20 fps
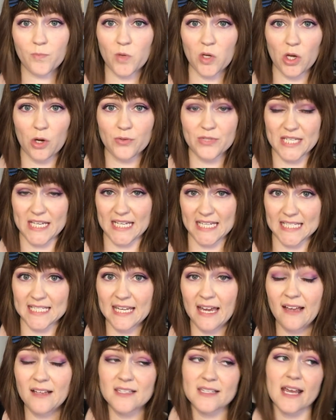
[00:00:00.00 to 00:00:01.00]
goes and
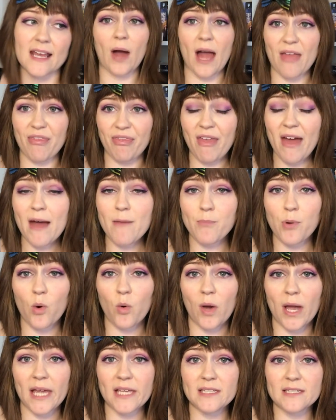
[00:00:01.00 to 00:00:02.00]
contains it. At that
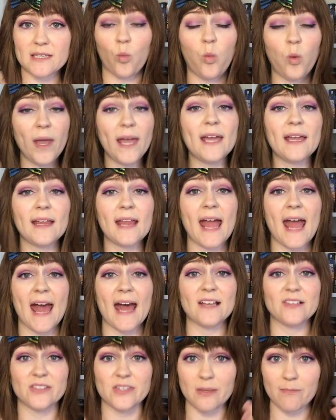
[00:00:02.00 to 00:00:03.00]
point, Wynn
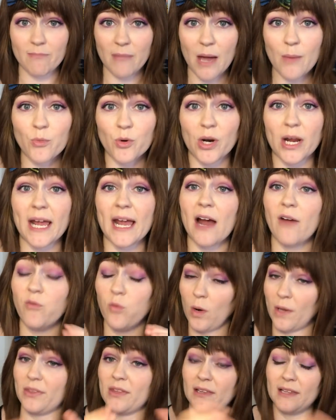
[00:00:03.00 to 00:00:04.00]
has the memory of
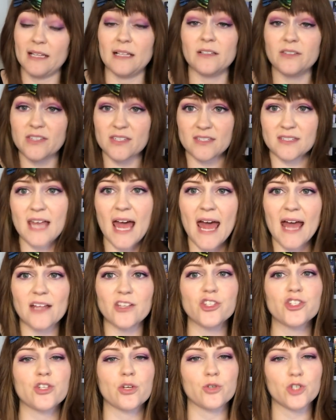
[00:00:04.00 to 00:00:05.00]
what the little
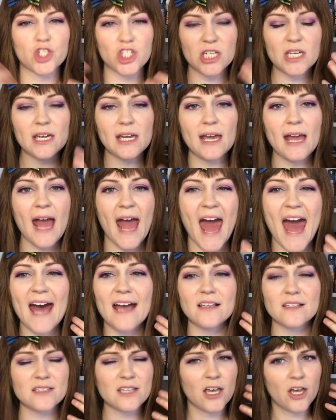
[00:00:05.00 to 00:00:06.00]
said, so she
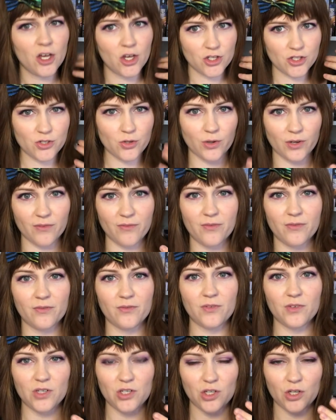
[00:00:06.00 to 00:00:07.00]
has sort of,
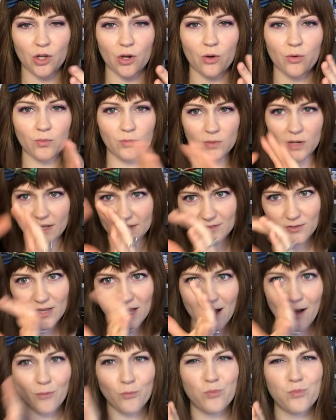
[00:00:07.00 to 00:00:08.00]
you know,
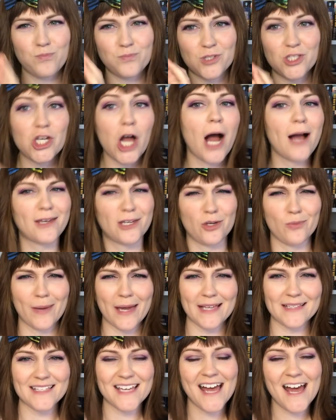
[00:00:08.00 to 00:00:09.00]
a
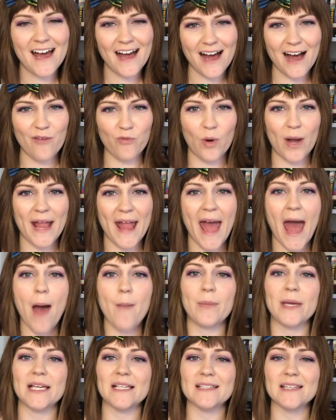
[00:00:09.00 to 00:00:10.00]
document of what
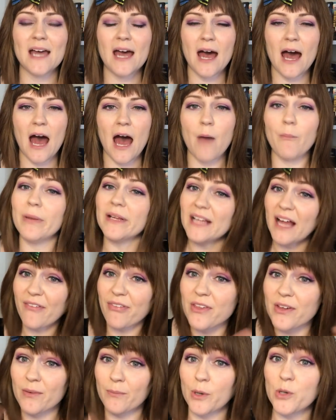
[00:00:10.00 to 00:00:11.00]
happened, but
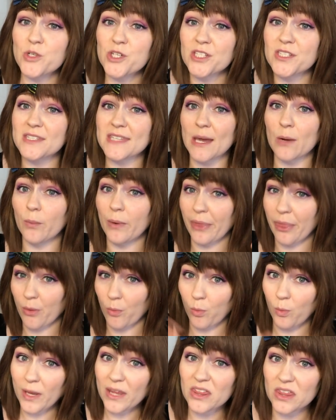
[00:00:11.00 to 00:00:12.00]
not the emotions that
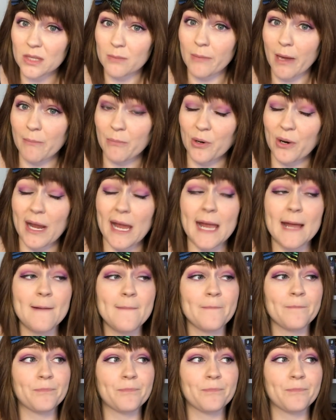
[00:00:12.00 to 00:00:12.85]
with the memory,